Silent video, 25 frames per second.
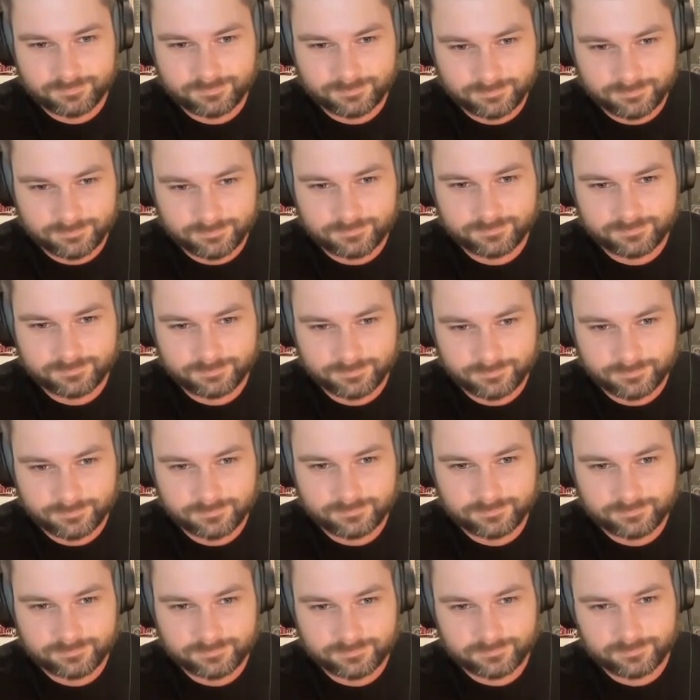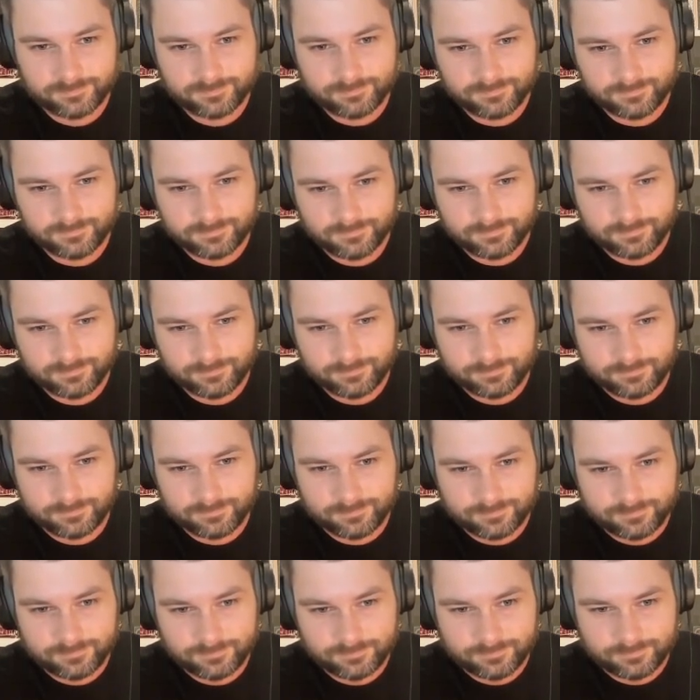
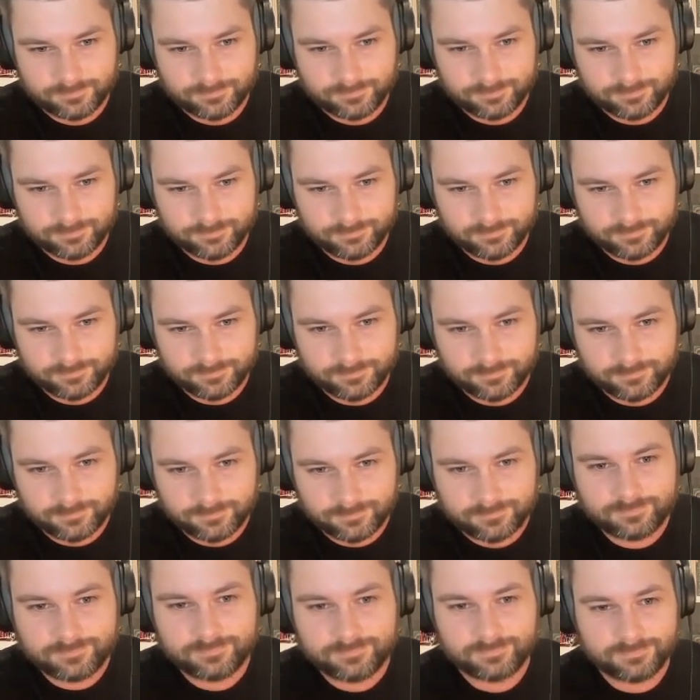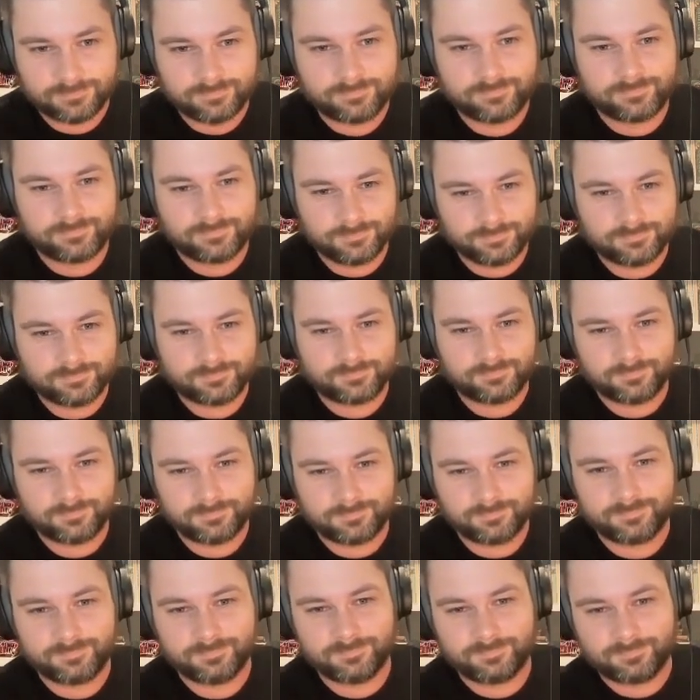
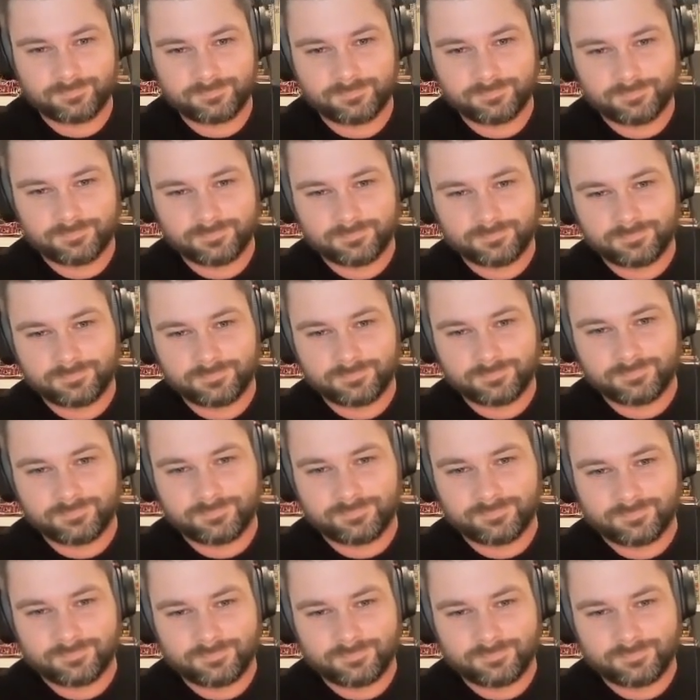[no speech]